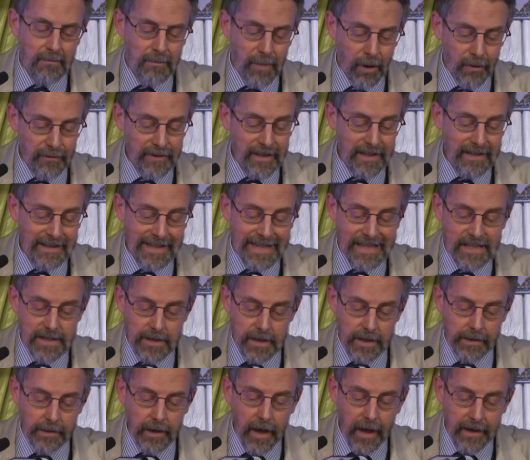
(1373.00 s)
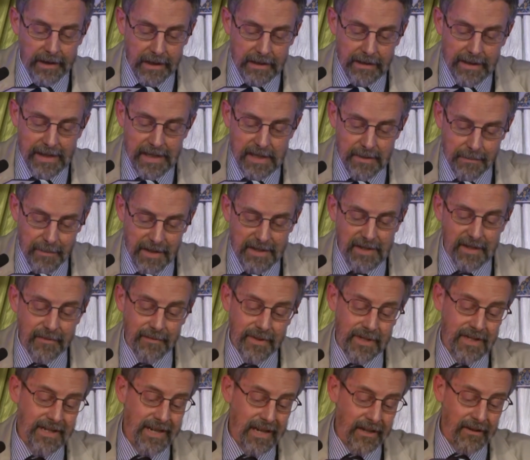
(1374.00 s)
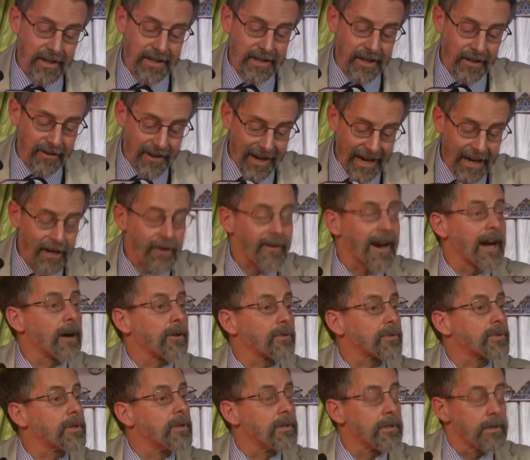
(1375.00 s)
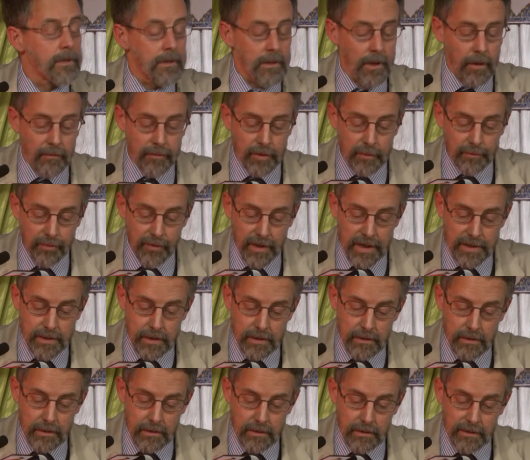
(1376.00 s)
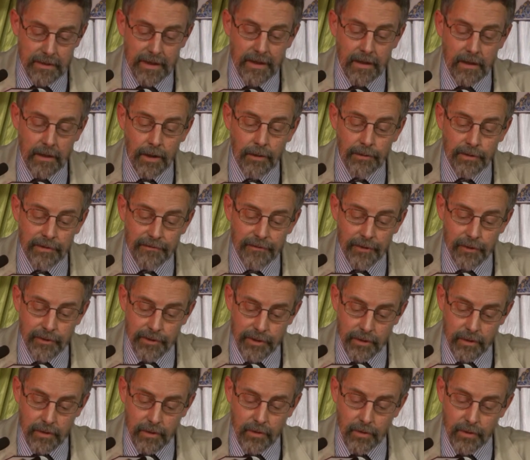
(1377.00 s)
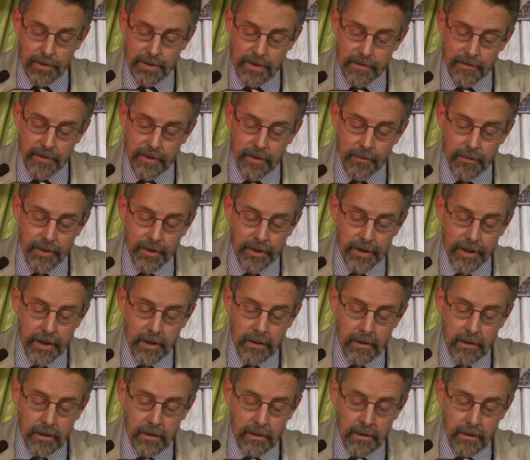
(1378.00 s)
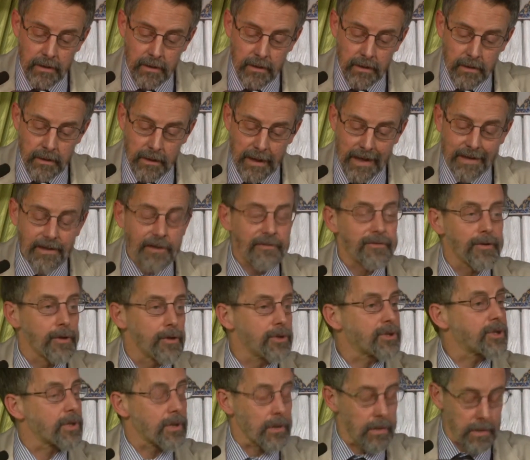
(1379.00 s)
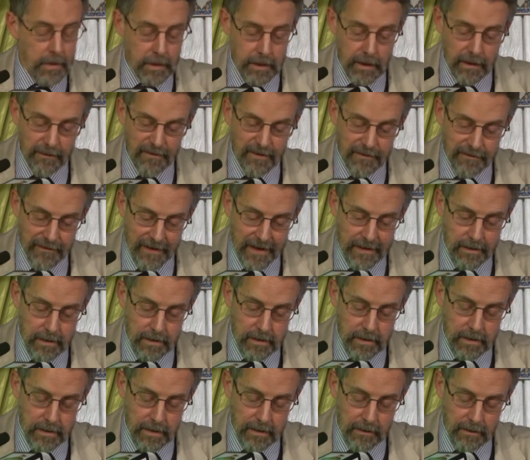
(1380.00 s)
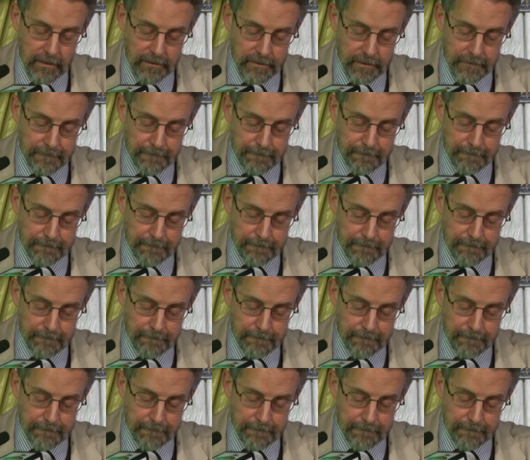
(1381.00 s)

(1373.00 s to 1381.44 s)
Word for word: Both elites and non-elites must have been tearing their hair out over the present, let alone the future, of course, of the community, and the future of the faith itself.